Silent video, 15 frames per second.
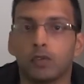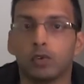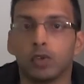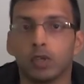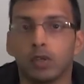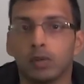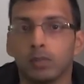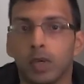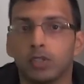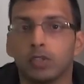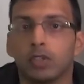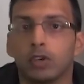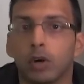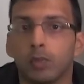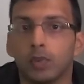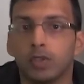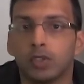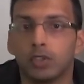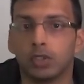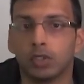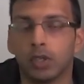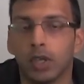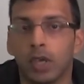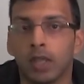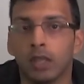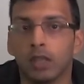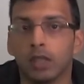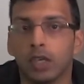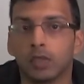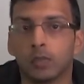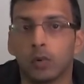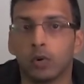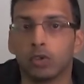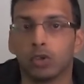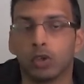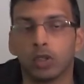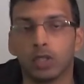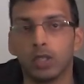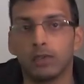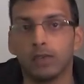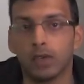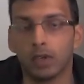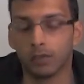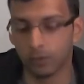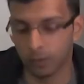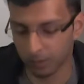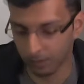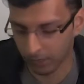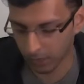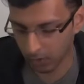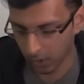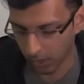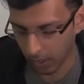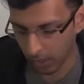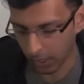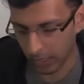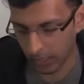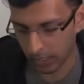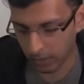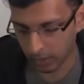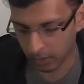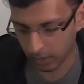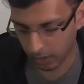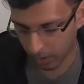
you can measure the composition and the exposure on the EVF, and